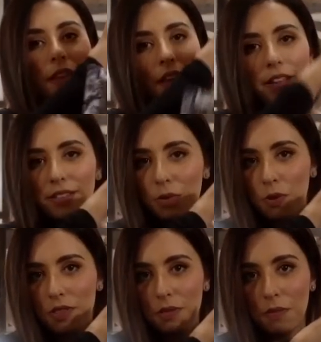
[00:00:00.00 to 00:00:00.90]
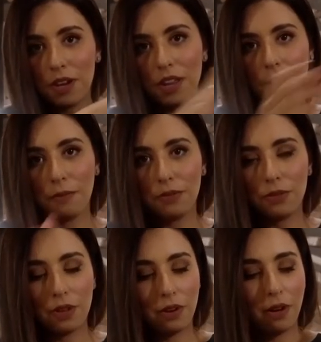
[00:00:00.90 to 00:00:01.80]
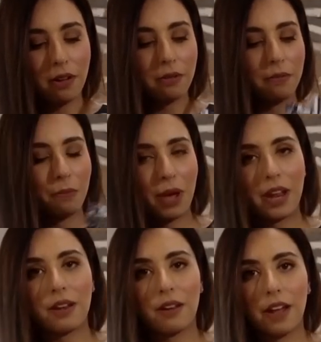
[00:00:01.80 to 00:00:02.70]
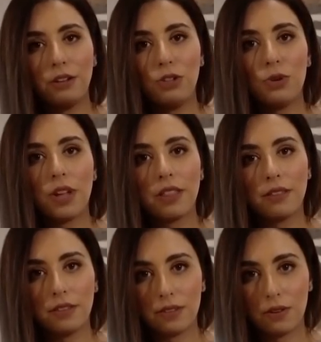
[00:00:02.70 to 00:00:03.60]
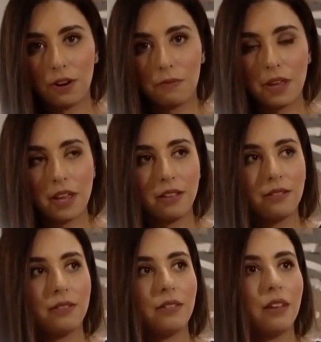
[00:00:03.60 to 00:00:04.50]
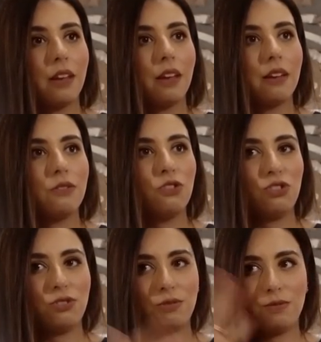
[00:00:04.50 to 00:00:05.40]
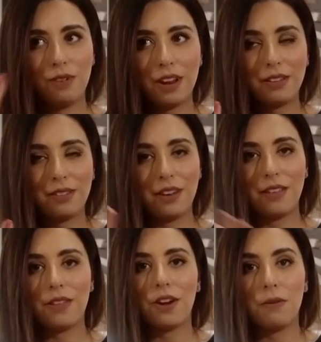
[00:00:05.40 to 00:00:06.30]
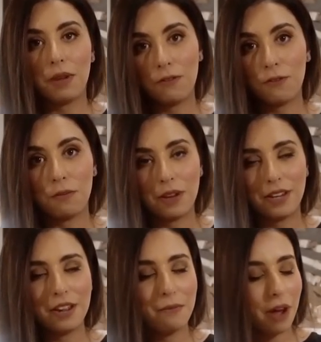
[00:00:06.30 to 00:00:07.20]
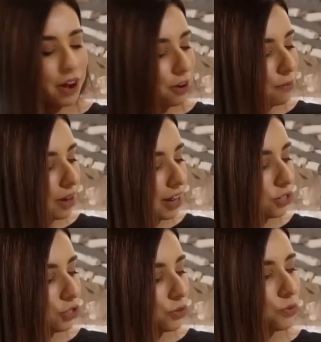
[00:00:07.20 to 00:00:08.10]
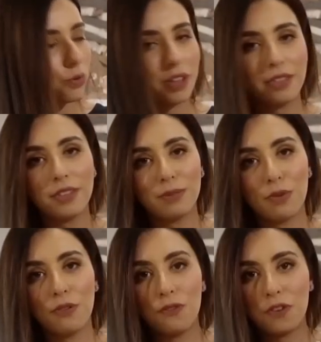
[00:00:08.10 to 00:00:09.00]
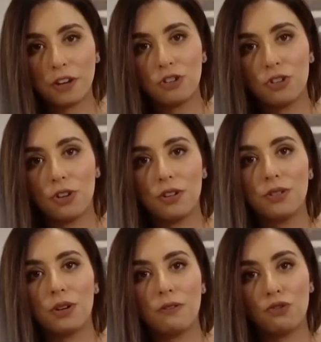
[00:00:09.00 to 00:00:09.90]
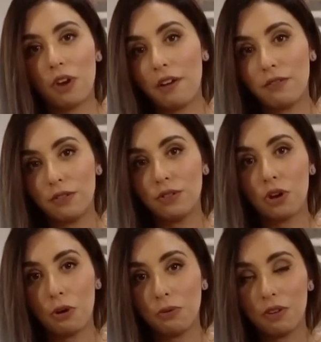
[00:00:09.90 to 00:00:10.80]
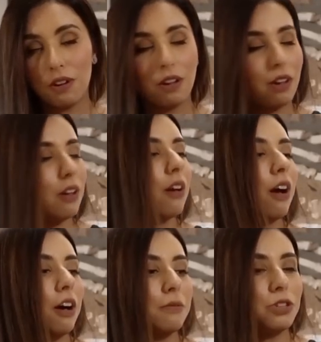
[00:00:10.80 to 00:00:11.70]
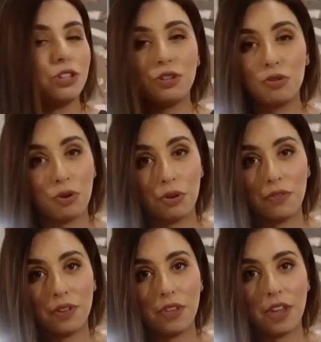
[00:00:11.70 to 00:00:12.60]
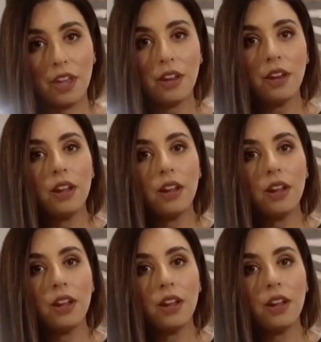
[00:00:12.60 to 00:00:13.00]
Is it worth the money? Absolutely not. But I do like this as an art piece, just sitting there and me to admire. But I do want this as more of a functional sort of travel tote, to just throw everything in.